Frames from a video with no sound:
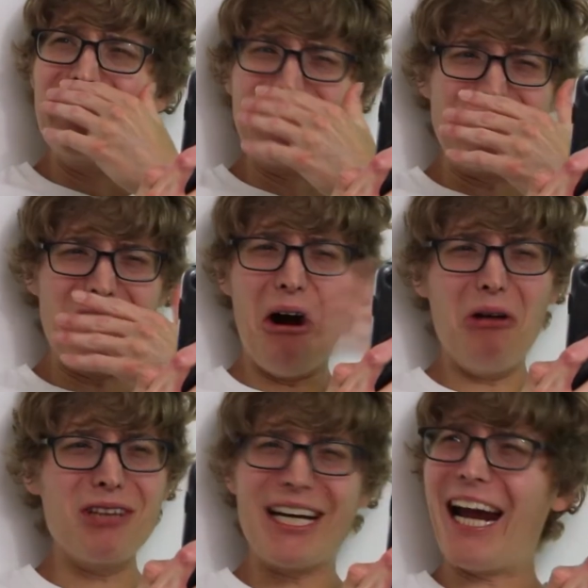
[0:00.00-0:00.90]
They
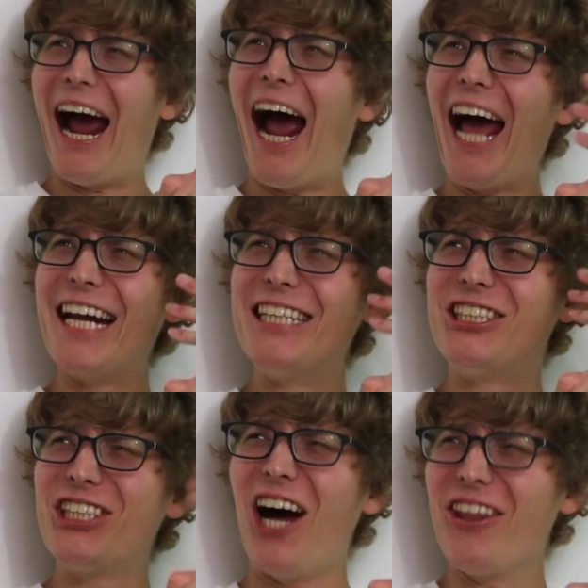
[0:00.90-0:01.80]
only had
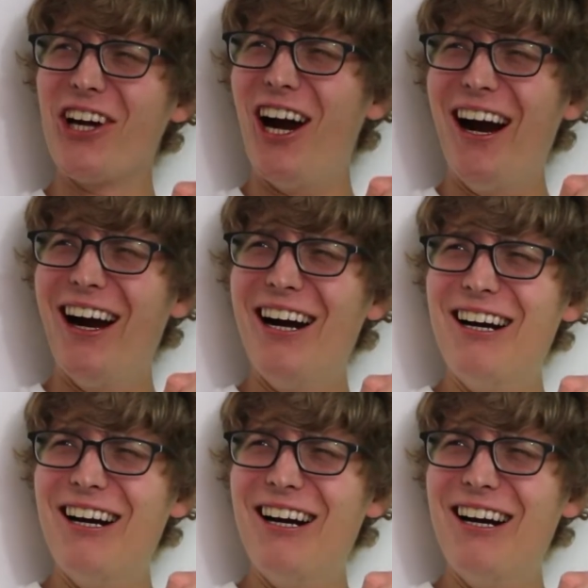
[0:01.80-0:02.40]
each other.